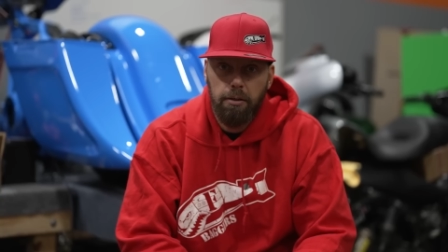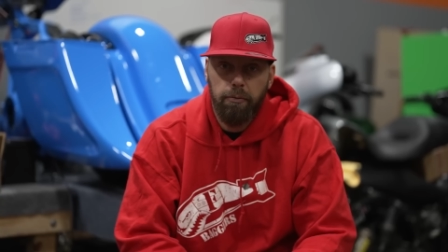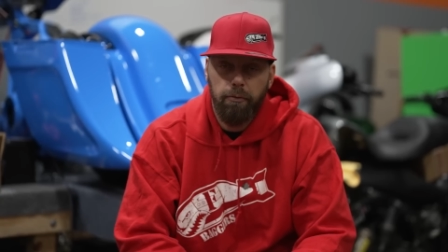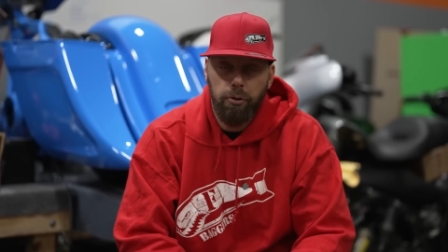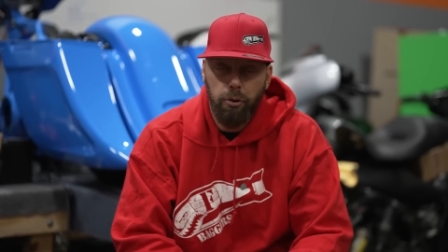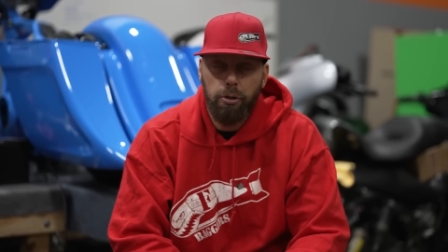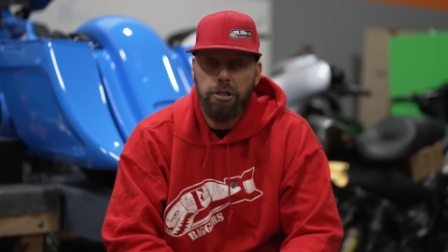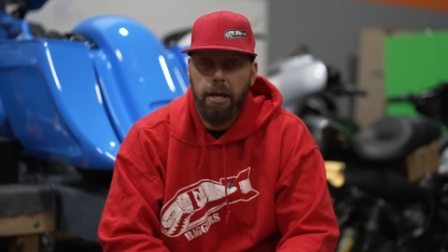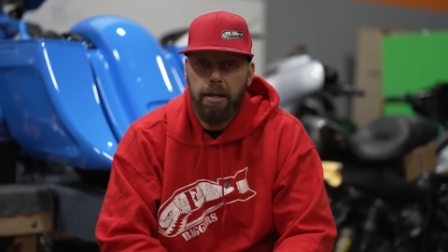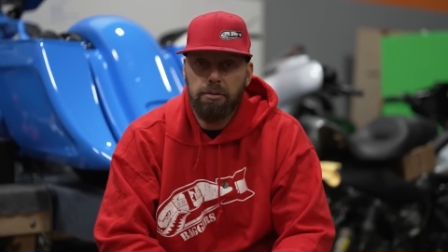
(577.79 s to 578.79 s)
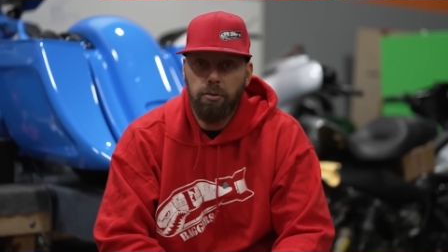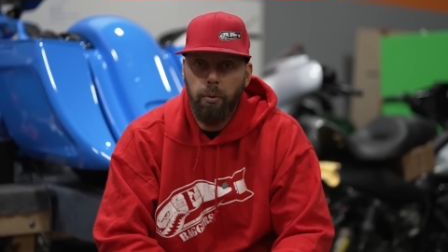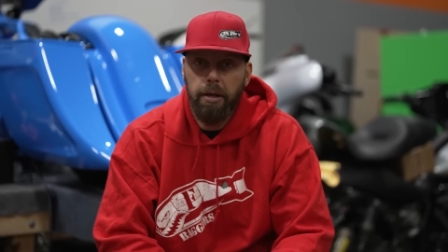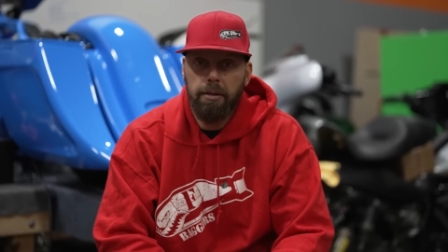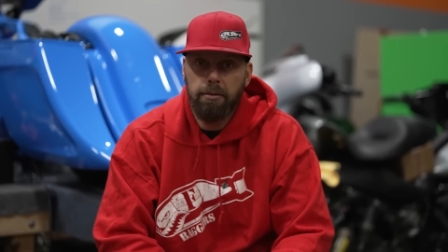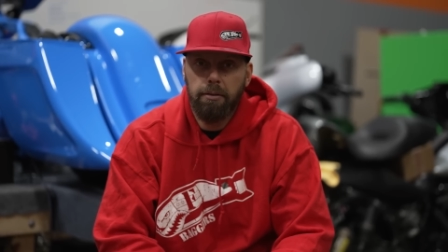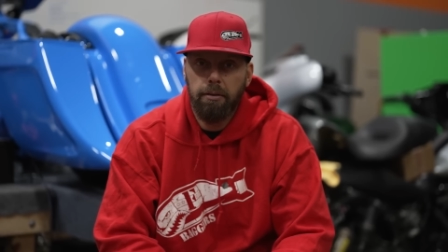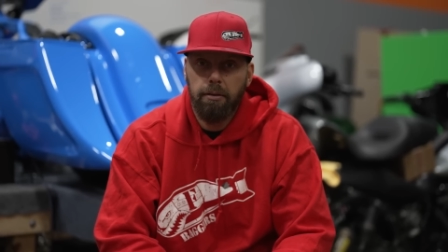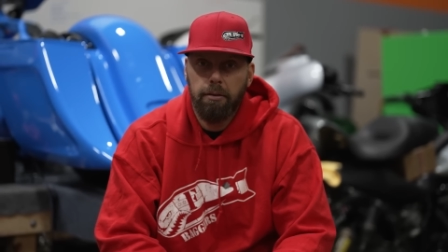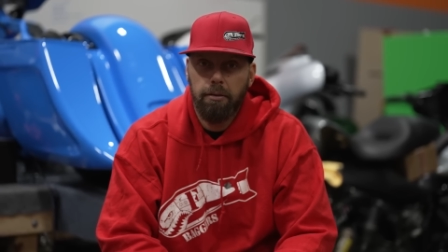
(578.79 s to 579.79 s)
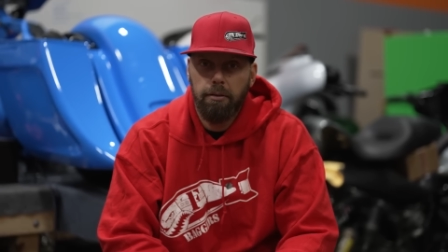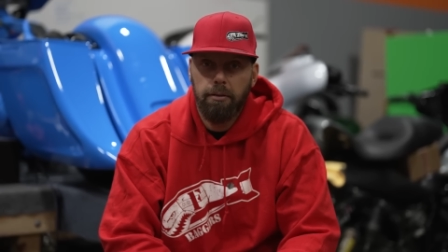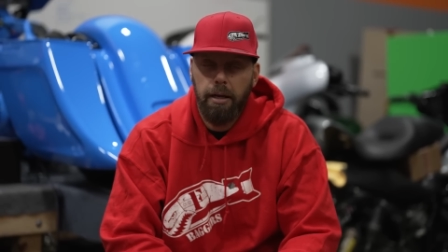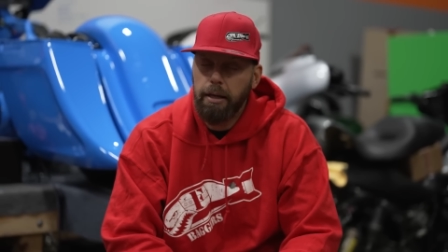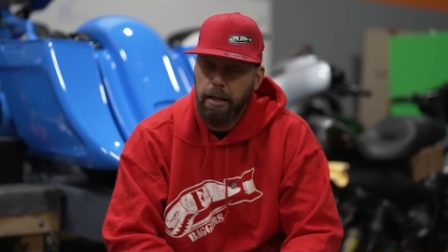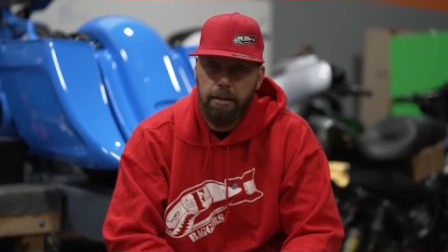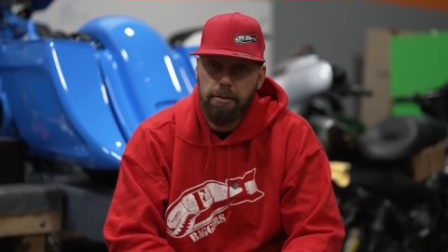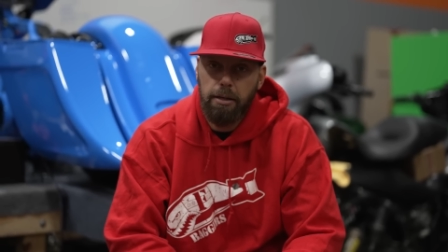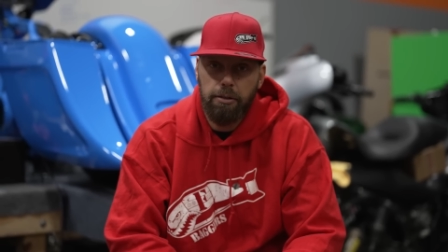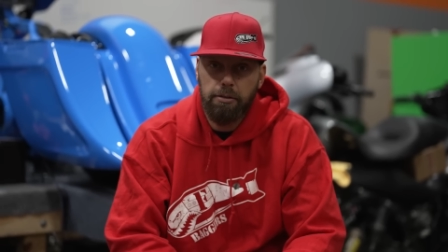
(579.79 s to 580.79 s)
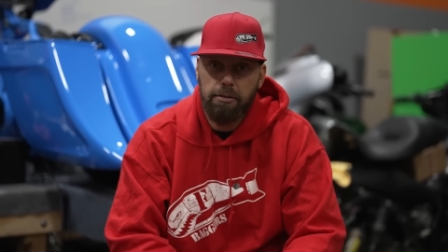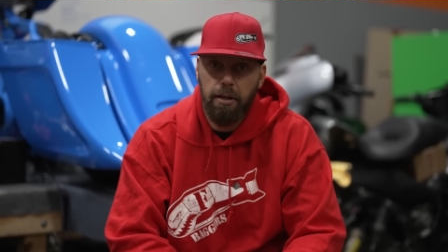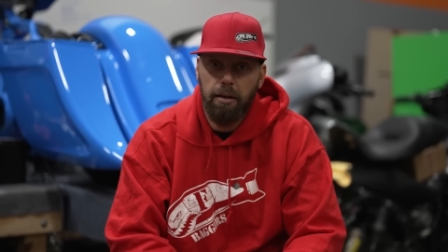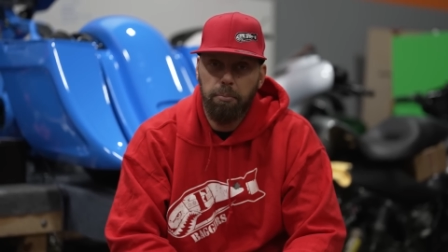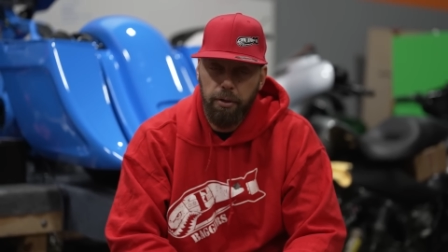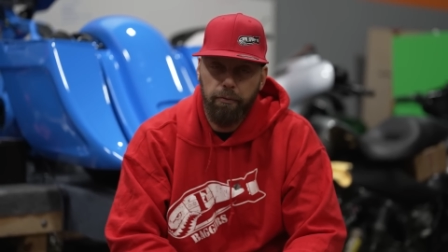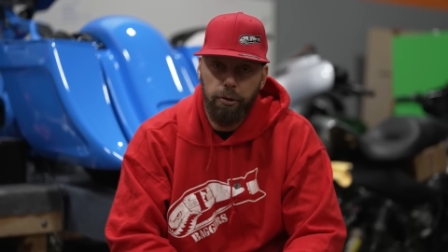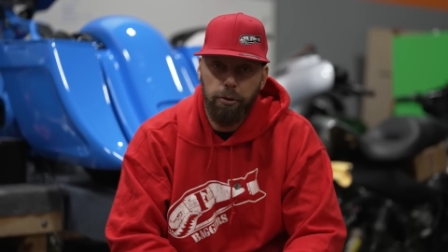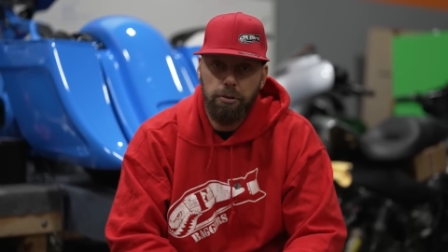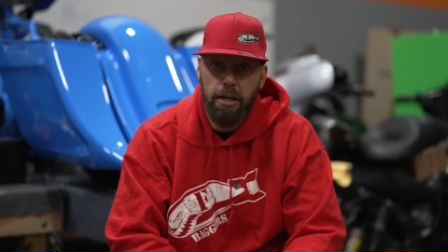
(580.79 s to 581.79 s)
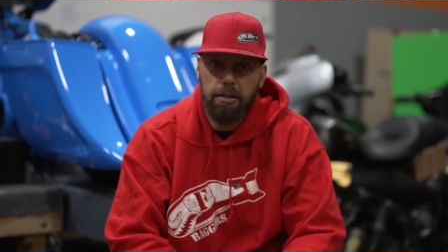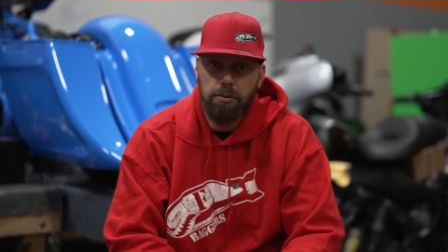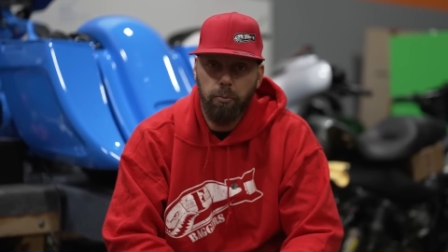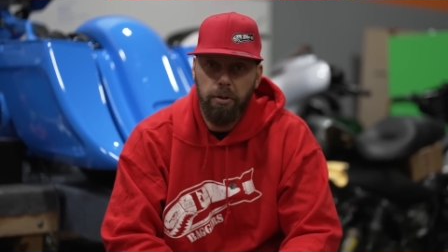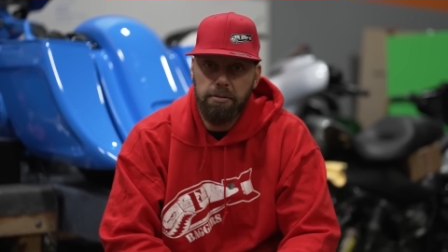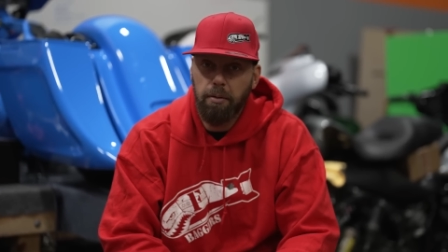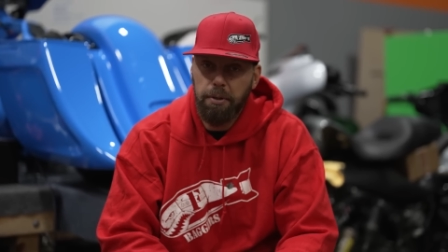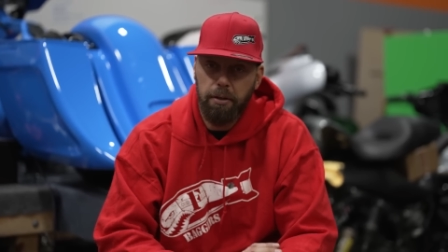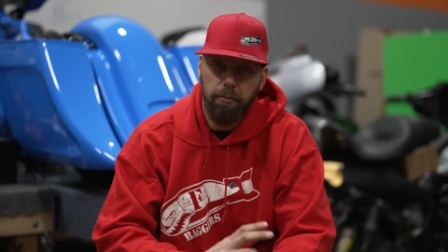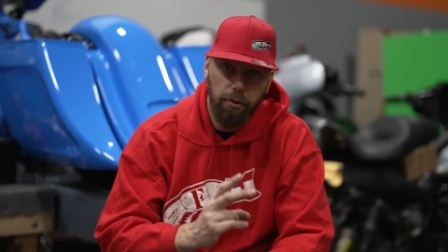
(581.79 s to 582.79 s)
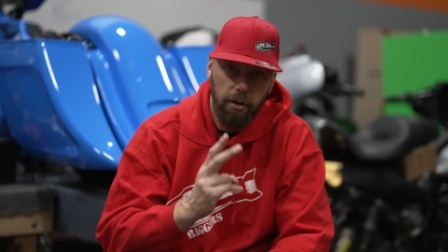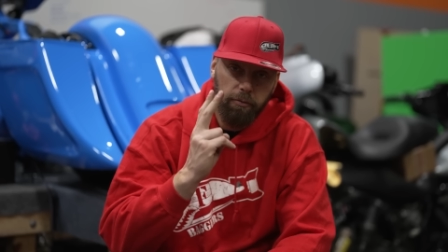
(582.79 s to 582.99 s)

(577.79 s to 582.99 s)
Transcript: for your chance to win. I can't say it just yet, but for your chance to win something. If you ain't